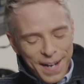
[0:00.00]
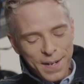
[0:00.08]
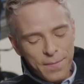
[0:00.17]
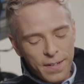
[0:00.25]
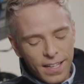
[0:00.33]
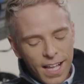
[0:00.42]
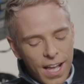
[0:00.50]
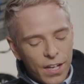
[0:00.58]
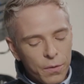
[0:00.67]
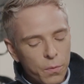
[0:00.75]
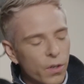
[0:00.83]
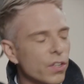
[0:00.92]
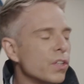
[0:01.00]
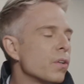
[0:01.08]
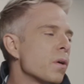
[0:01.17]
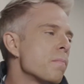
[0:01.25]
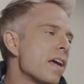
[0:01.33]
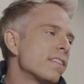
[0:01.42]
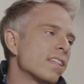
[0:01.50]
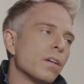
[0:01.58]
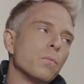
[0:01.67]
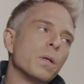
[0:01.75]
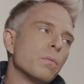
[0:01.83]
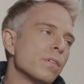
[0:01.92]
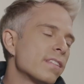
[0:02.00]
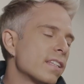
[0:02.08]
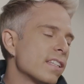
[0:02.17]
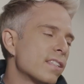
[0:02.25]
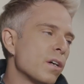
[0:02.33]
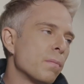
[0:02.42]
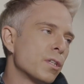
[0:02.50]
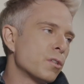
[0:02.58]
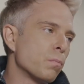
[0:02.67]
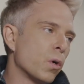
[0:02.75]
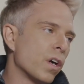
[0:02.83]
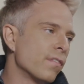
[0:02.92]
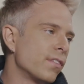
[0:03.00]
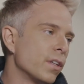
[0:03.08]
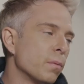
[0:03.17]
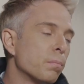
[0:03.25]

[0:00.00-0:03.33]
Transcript: Um, well, you're amazing. We will see so much more of you.